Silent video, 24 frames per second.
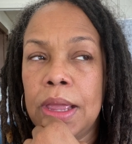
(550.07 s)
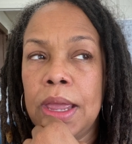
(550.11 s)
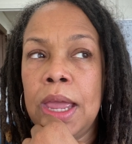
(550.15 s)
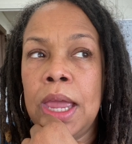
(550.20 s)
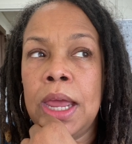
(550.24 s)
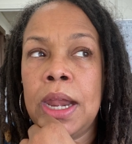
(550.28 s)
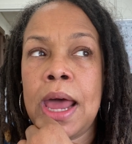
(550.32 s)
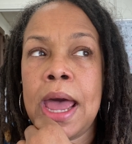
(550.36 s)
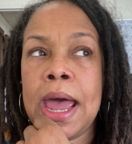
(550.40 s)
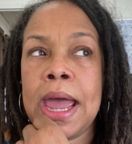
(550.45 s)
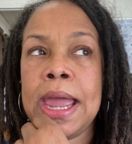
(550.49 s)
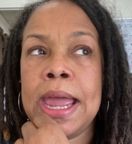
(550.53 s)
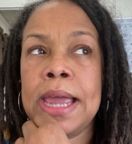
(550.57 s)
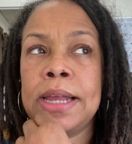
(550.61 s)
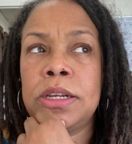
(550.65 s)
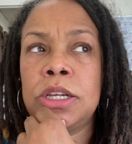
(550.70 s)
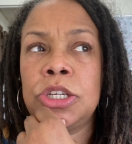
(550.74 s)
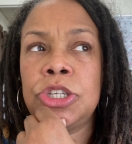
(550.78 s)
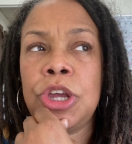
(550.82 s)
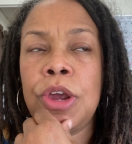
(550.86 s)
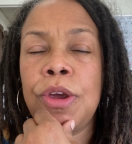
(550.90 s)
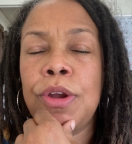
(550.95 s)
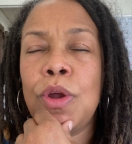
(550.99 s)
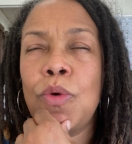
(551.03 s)
And I had to
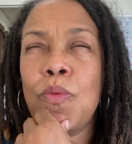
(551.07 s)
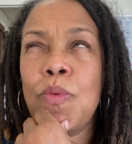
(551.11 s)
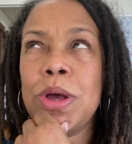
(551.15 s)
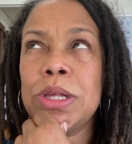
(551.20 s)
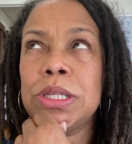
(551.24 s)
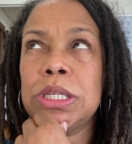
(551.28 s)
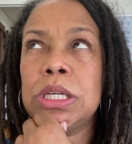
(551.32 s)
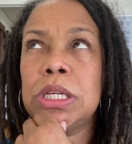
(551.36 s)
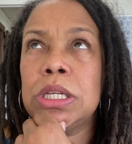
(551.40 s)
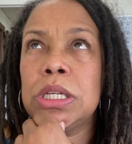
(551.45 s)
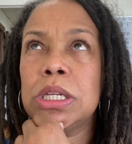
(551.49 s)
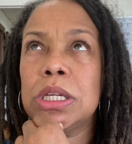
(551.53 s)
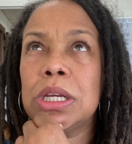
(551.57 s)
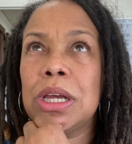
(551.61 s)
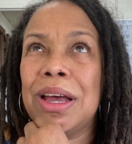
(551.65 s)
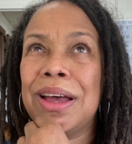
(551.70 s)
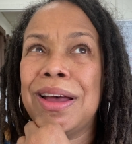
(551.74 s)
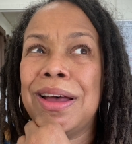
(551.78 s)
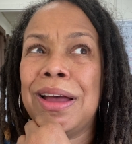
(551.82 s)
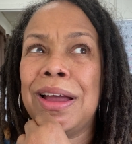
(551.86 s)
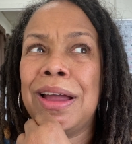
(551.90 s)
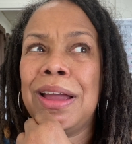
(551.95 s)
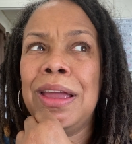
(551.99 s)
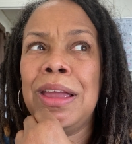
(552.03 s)
share. And it wasn't
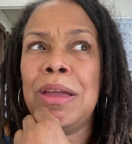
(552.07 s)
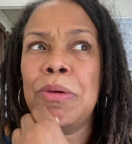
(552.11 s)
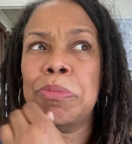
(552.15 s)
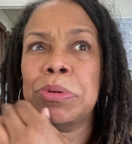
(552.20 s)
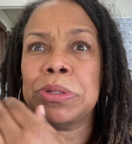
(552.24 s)
it